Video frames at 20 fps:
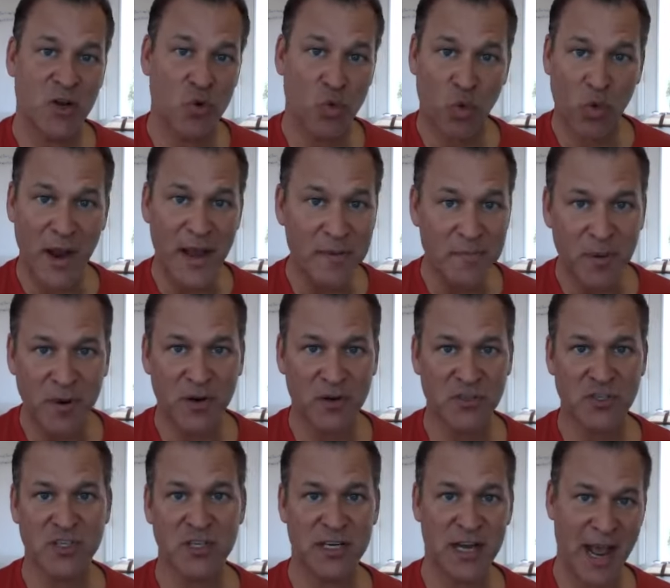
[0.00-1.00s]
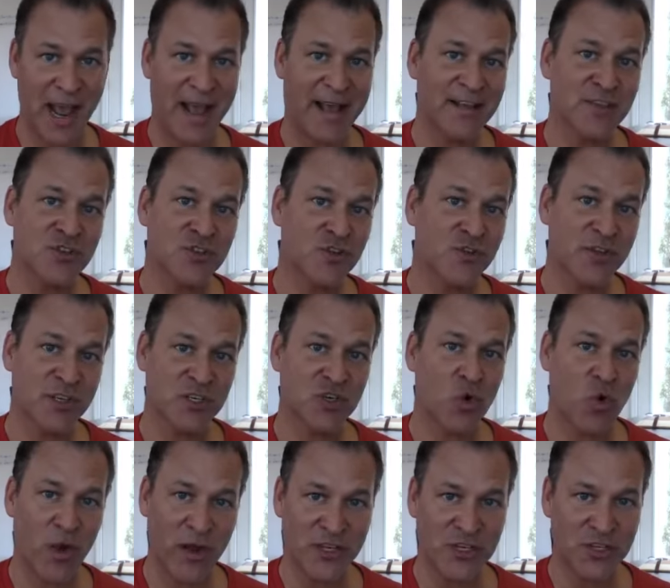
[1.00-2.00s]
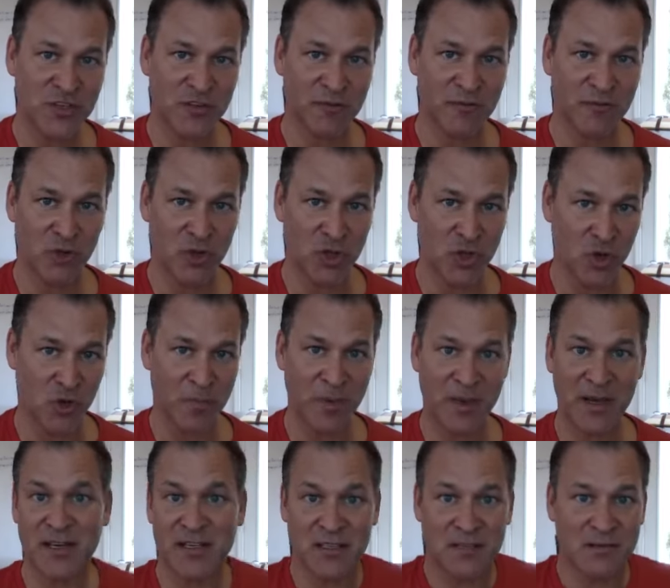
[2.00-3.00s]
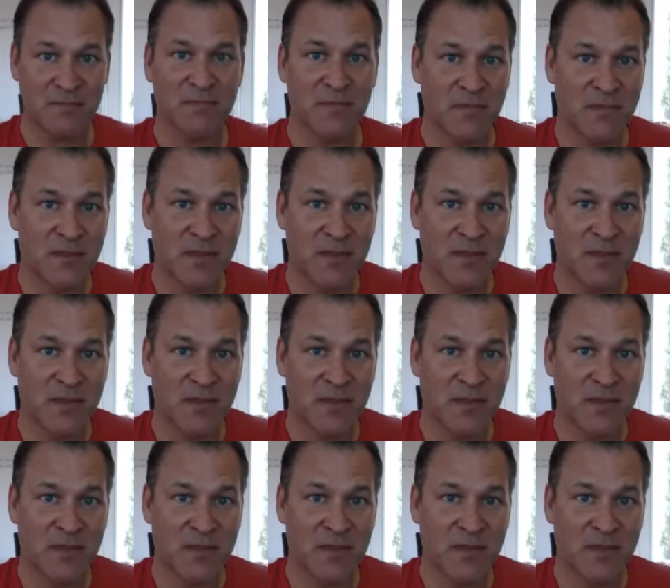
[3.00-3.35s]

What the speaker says: a great person to answer this question for you because